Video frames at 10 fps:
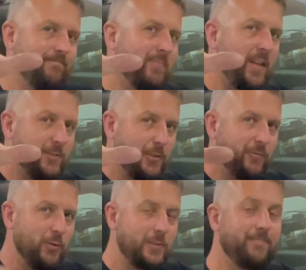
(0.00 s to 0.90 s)
How's it going,
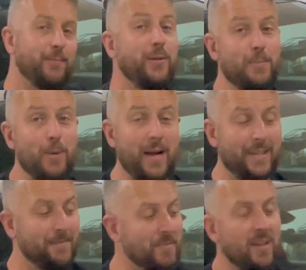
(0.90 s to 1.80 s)
folks? Welcome
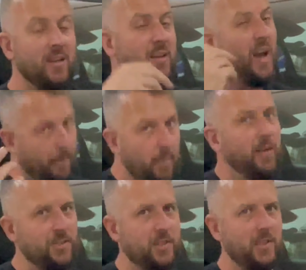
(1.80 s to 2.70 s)
back. I'm a
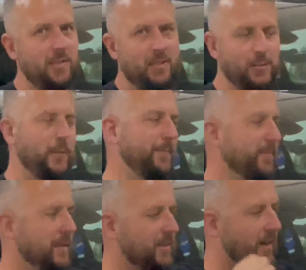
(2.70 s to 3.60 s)
bit cheery on this
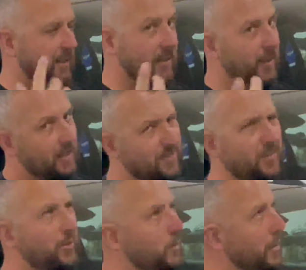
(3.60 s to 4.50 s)
one. I think the last
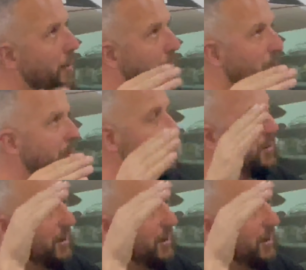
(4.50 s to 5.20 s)
video kind of put me on a